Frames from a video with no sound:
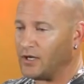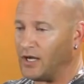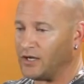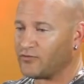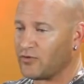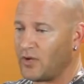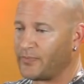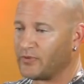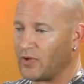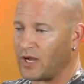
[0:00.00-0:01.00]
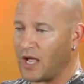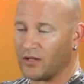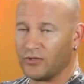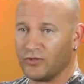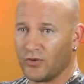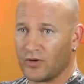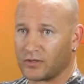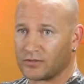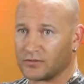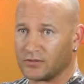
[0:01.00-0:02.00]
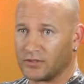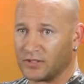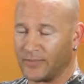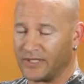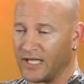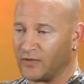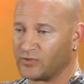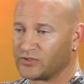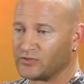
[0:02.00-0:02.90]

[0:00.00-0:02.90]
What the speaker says: Grew up in Long Island, New York. My dad was a